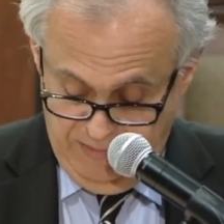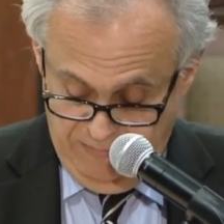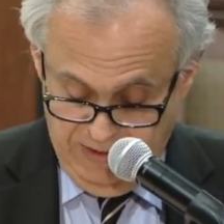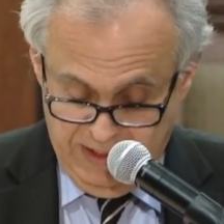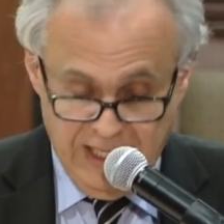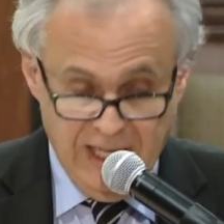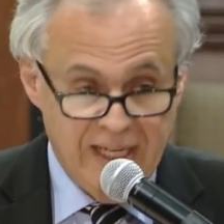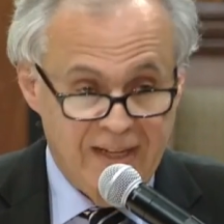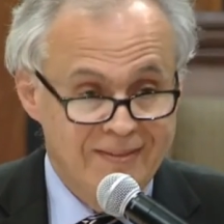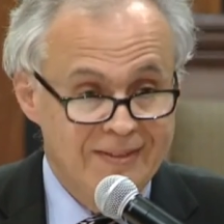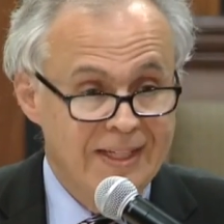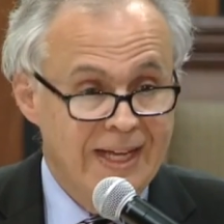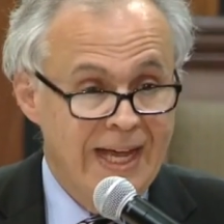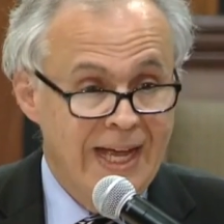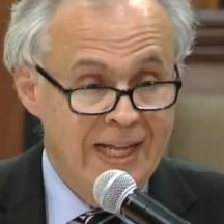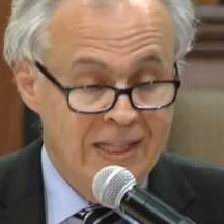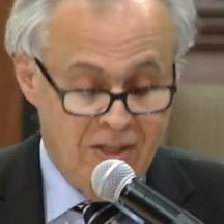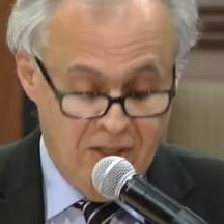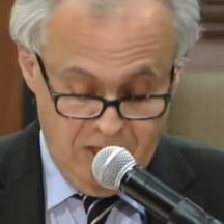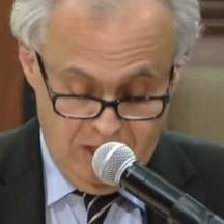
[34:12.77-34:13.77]
The kind of
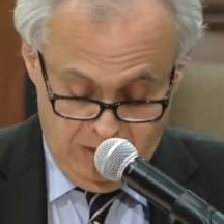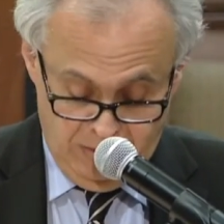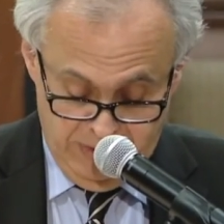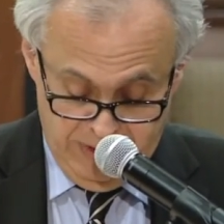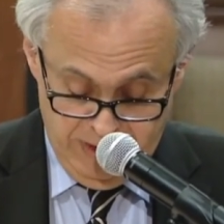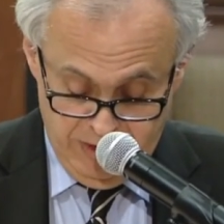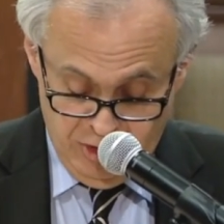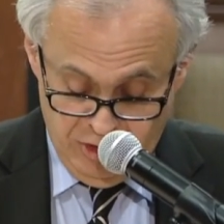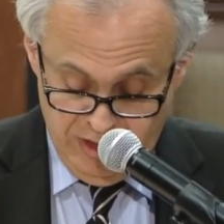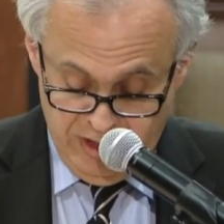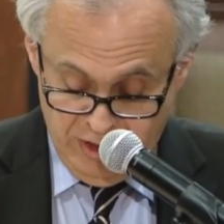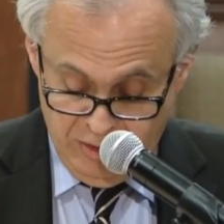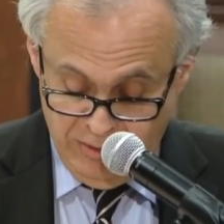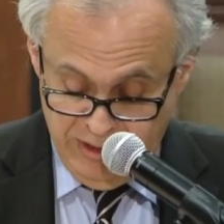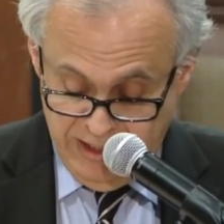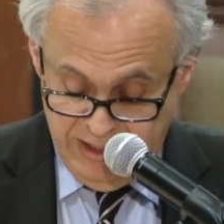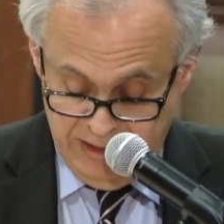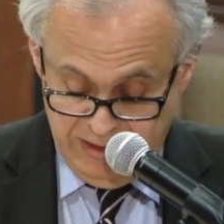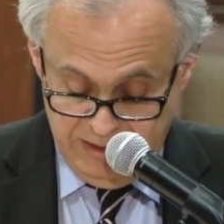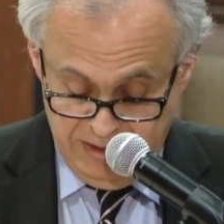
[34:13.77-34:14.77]
dialogue we are
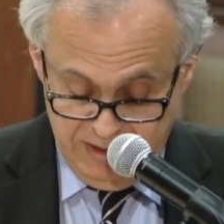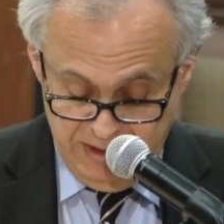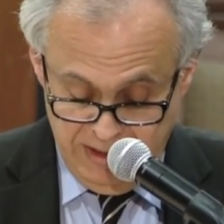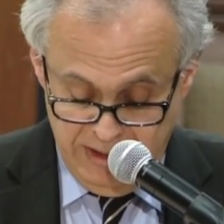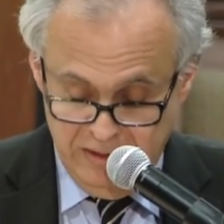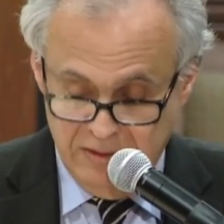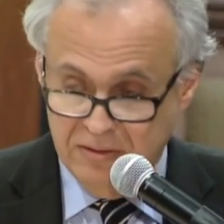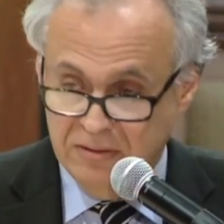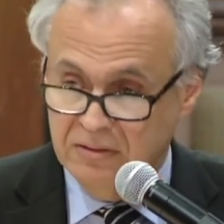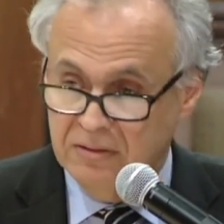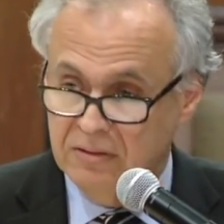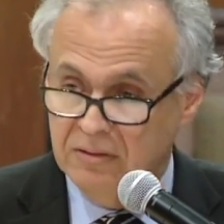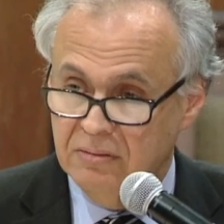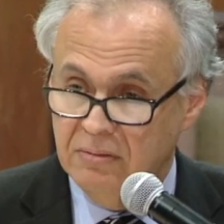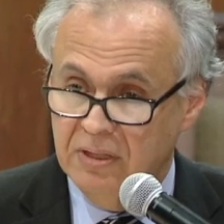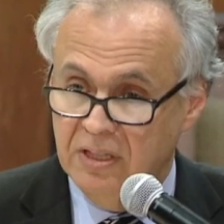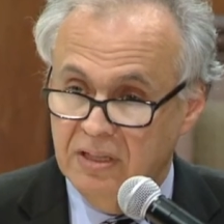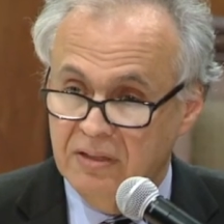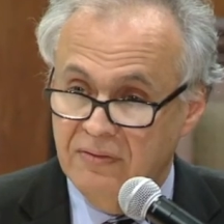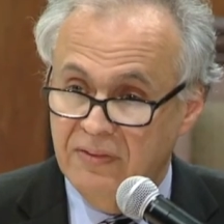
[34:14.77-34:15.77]
generating tonight
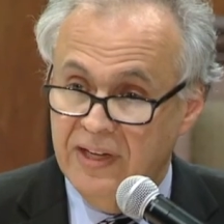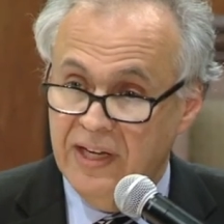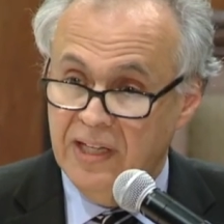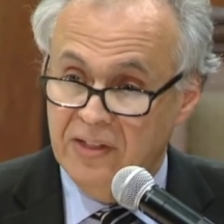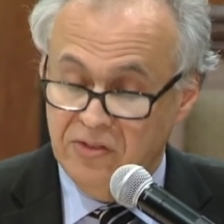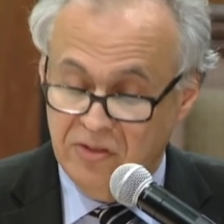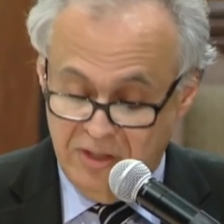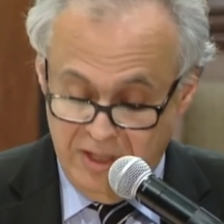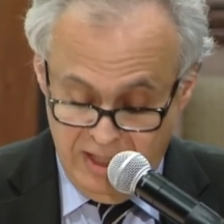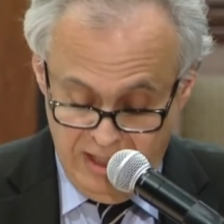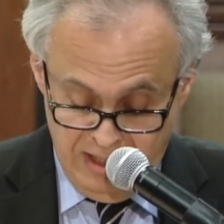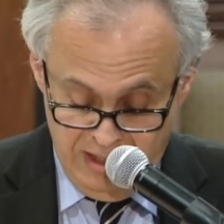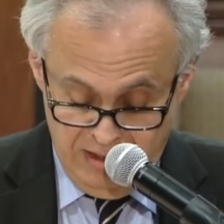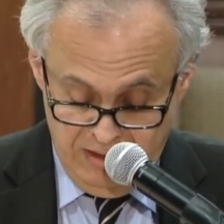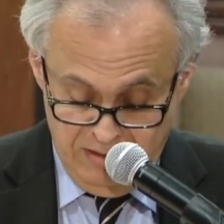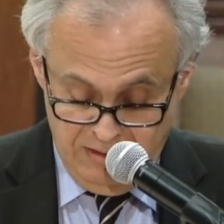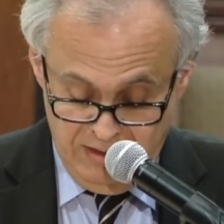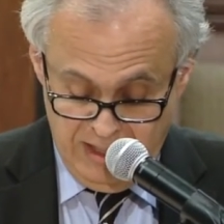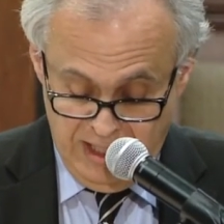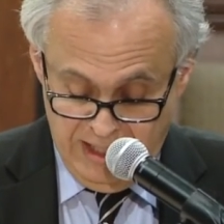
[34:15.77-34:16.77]
will advance
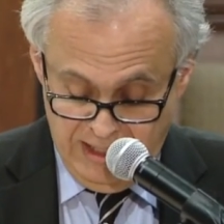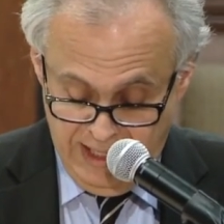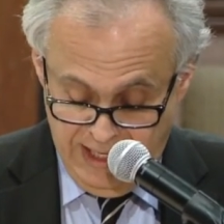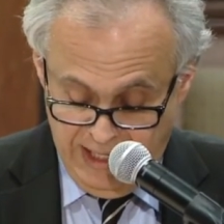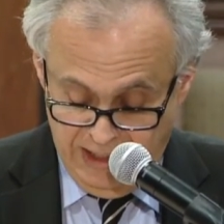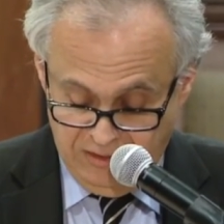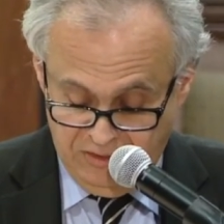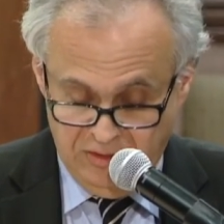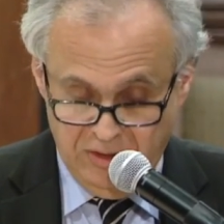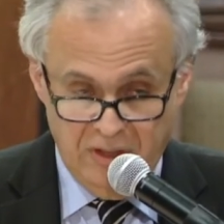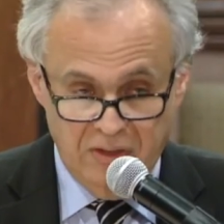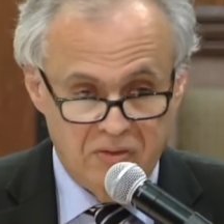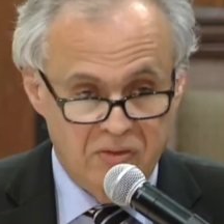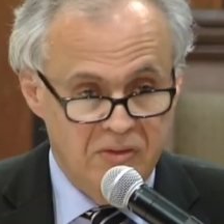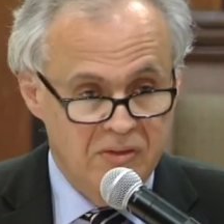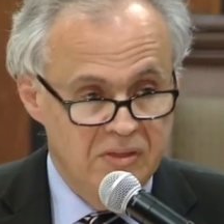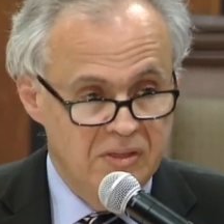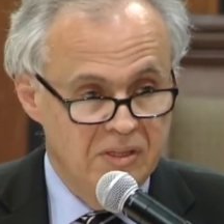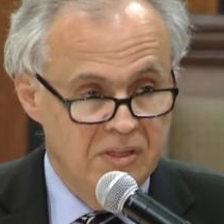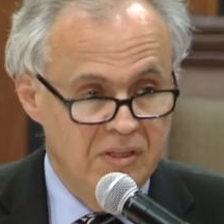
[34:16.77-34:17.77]
care and
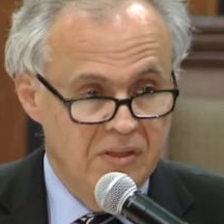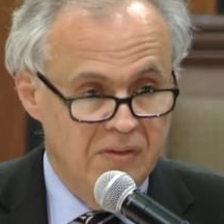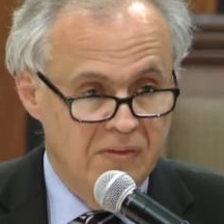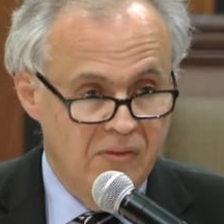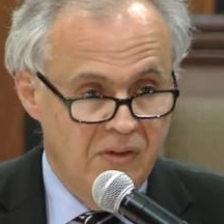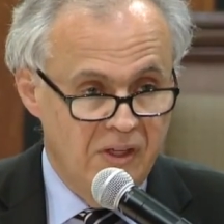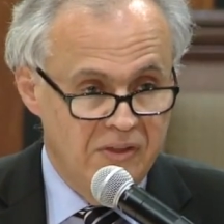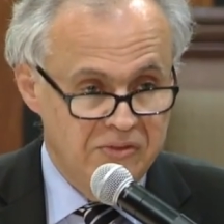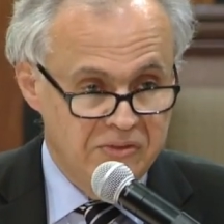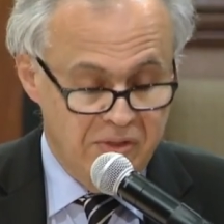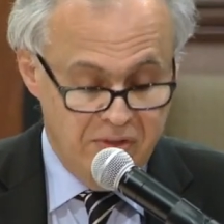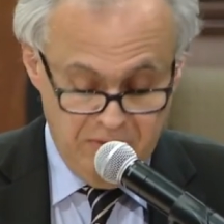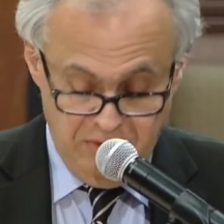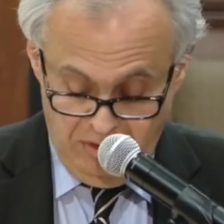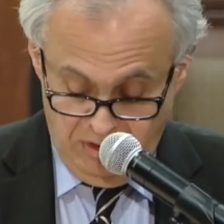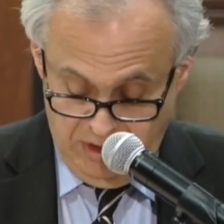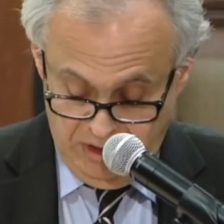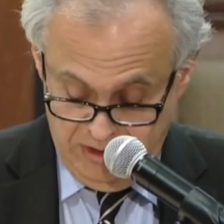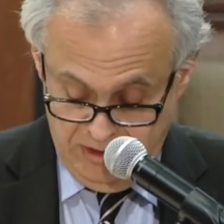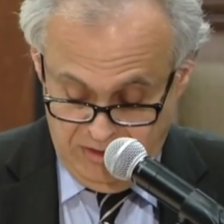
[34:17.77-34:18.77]
access, foster
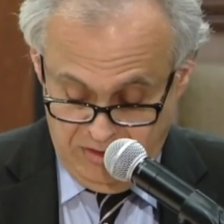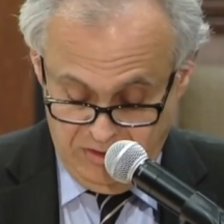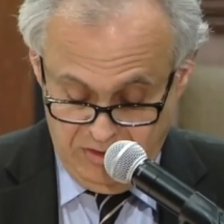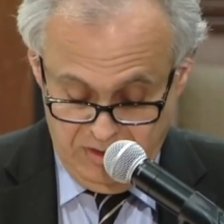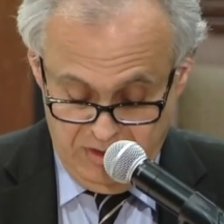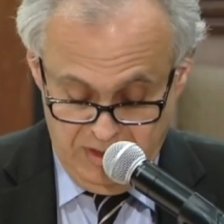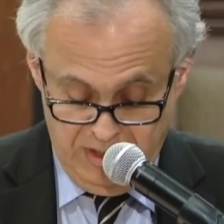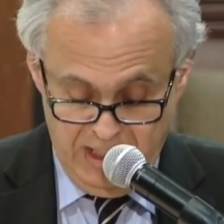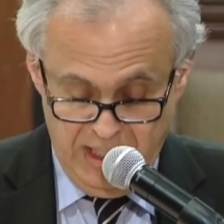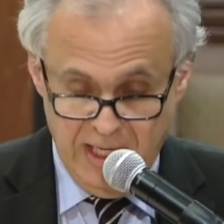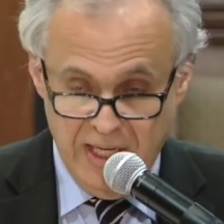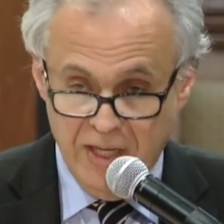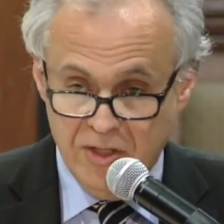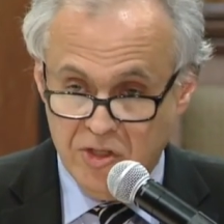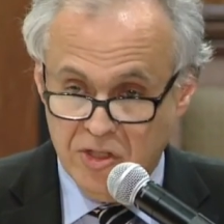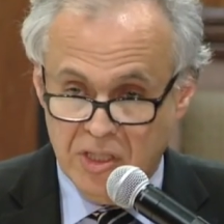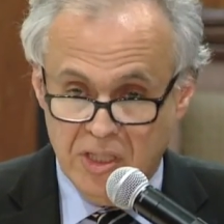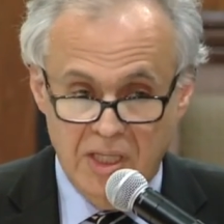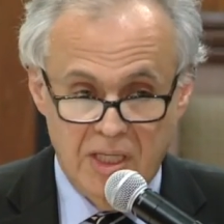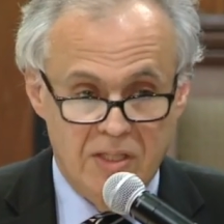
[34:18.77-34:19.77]
knowledge,
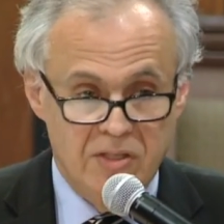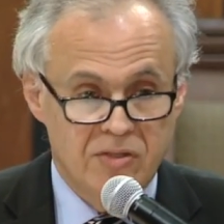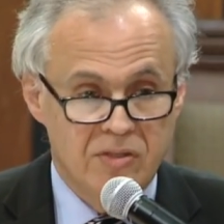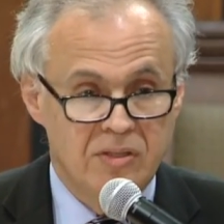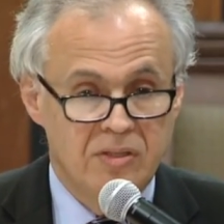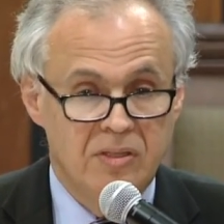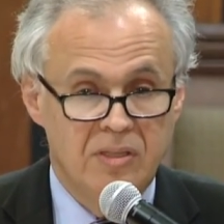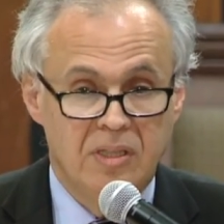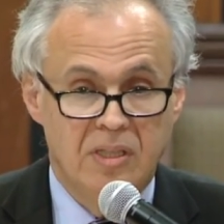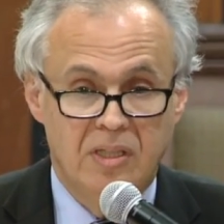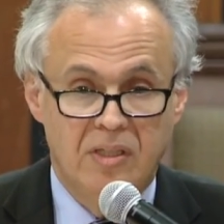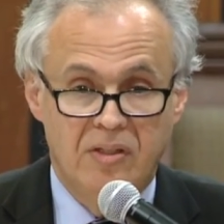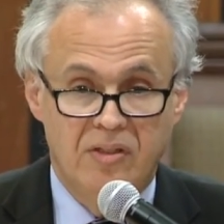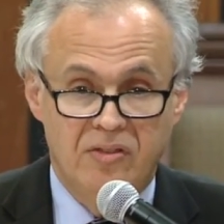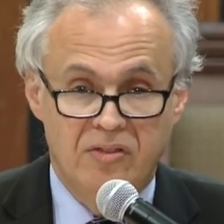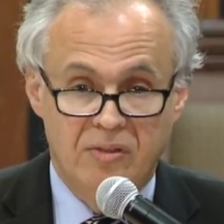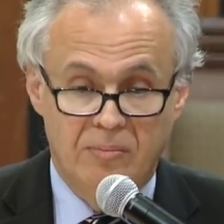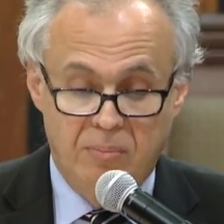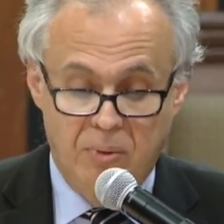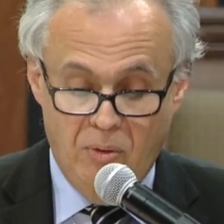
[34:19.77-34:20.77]
education,
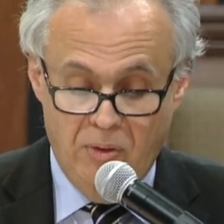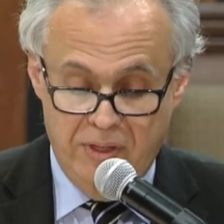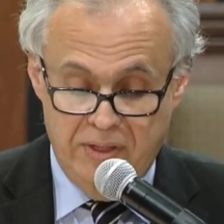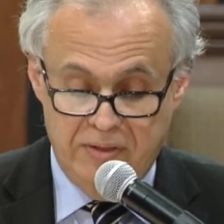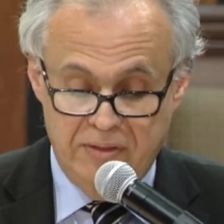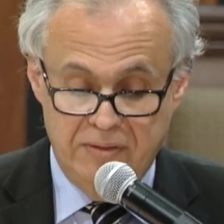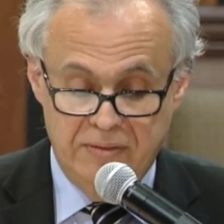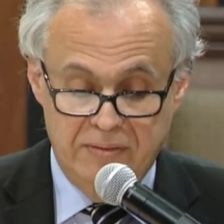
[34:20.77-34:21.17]
support,